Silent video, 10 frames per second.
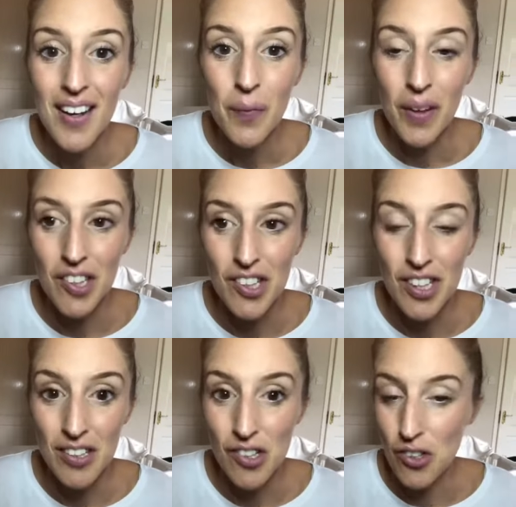which
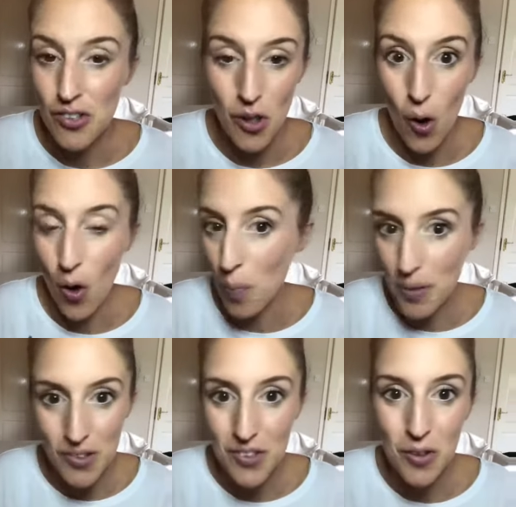has just
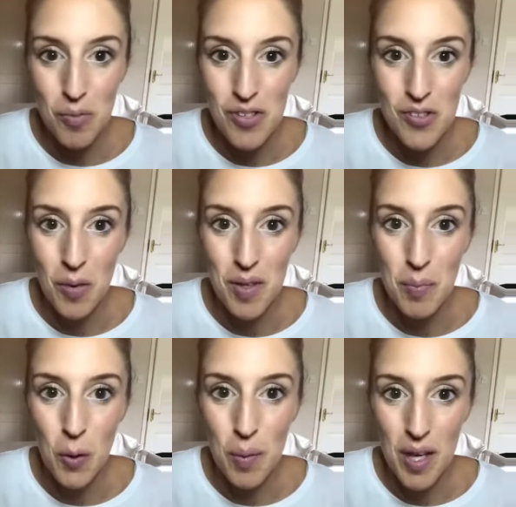opened us up to so many
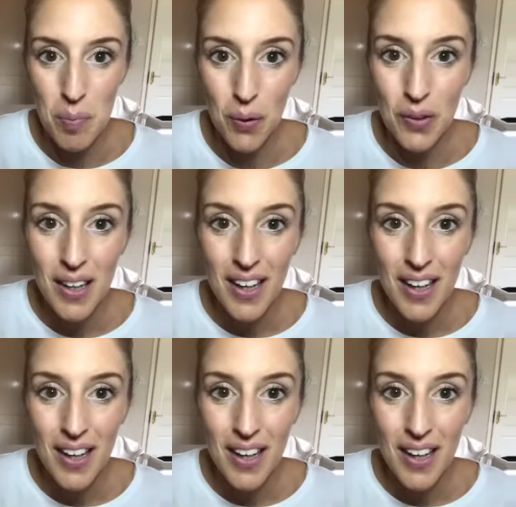more people.